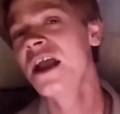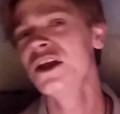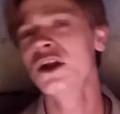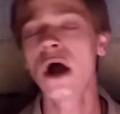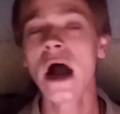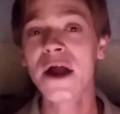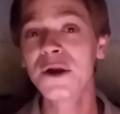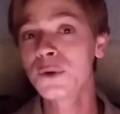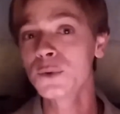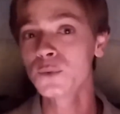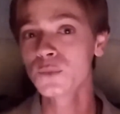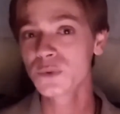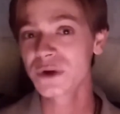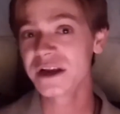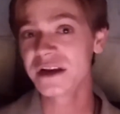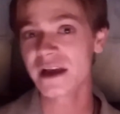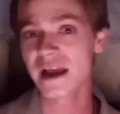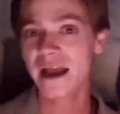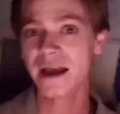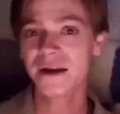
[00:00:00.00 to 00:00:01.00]
you know, I don't
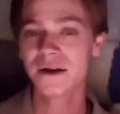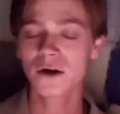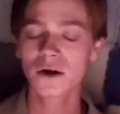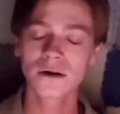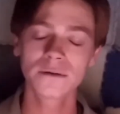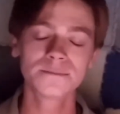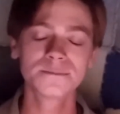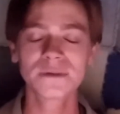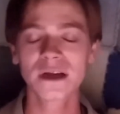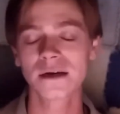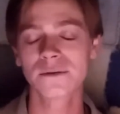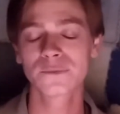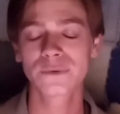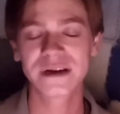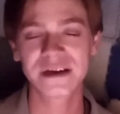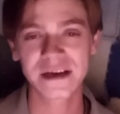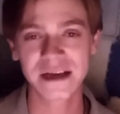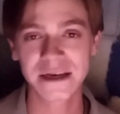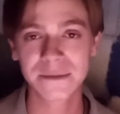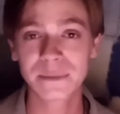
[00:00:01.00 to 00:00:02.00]
read ahead, or not
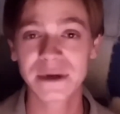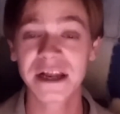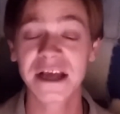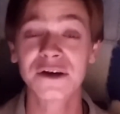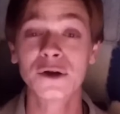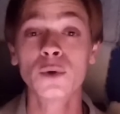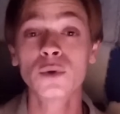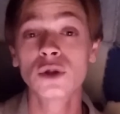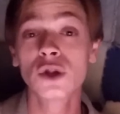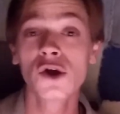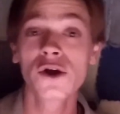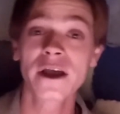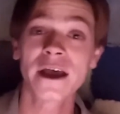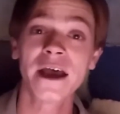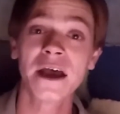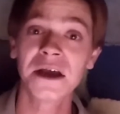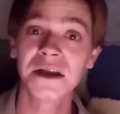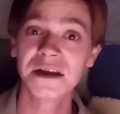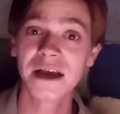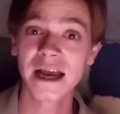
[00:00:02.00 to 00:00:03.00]
read ahead, but I don't look
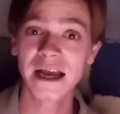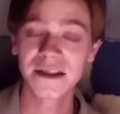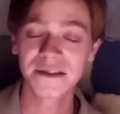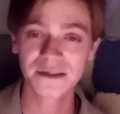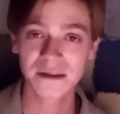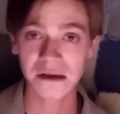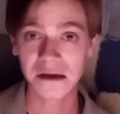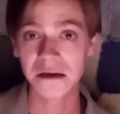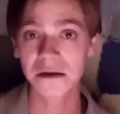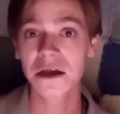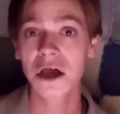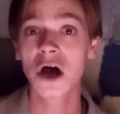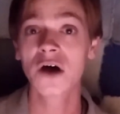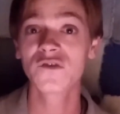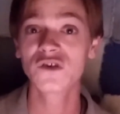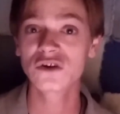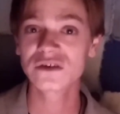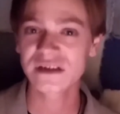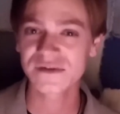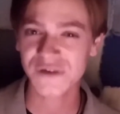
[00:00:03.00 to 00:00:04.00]
ahead at the
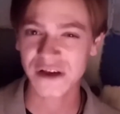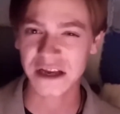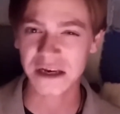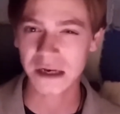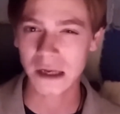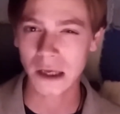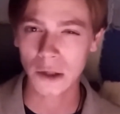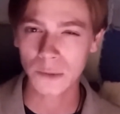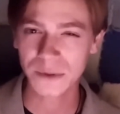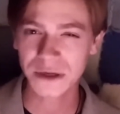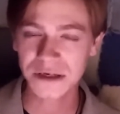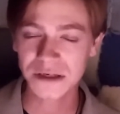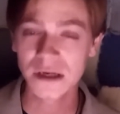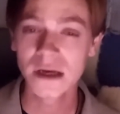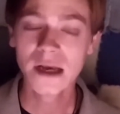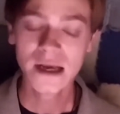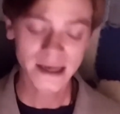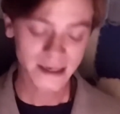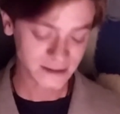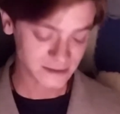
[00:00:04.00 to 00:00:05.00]
covers if I can help it.
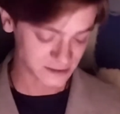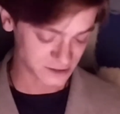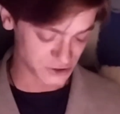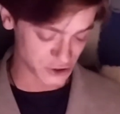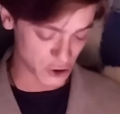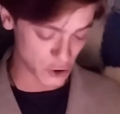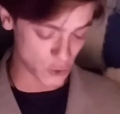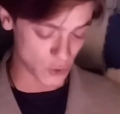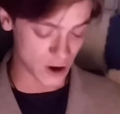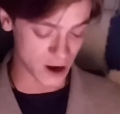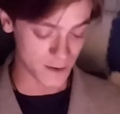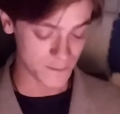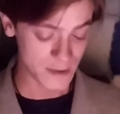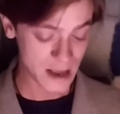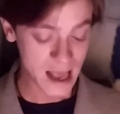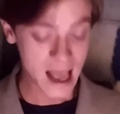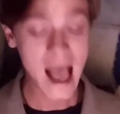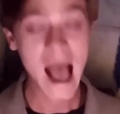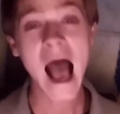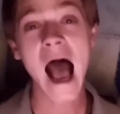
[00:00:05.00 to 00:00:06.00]
And so,
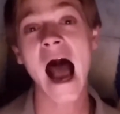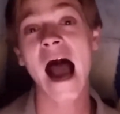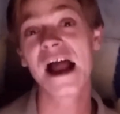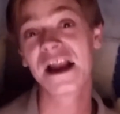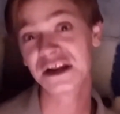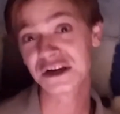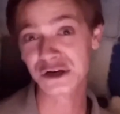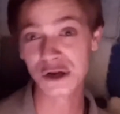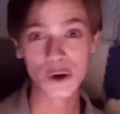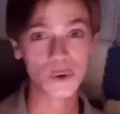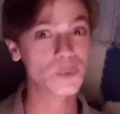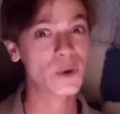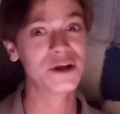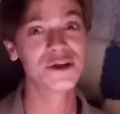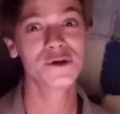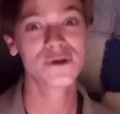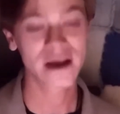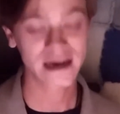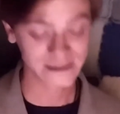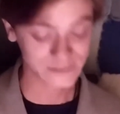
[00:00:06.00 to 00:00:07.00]
I didn't know what
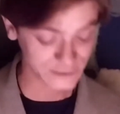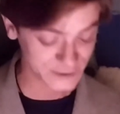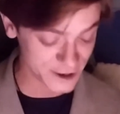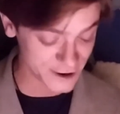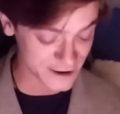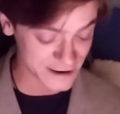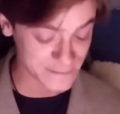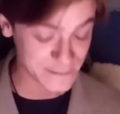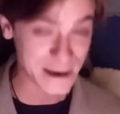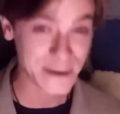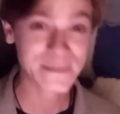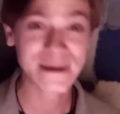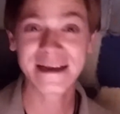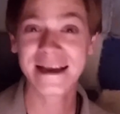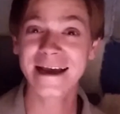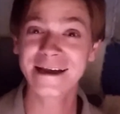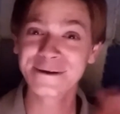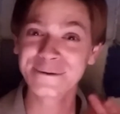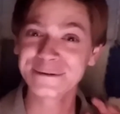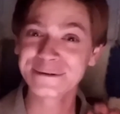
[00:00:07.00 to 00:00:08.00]
you guys were talking about, but
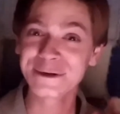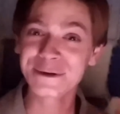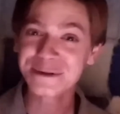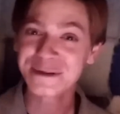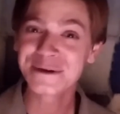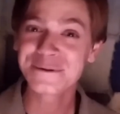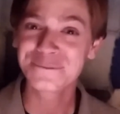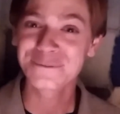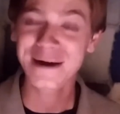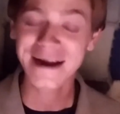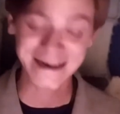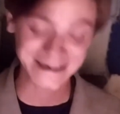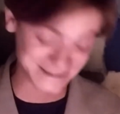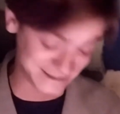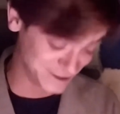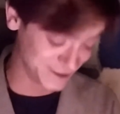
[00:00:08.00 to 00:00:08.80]
yeah, you're totally right.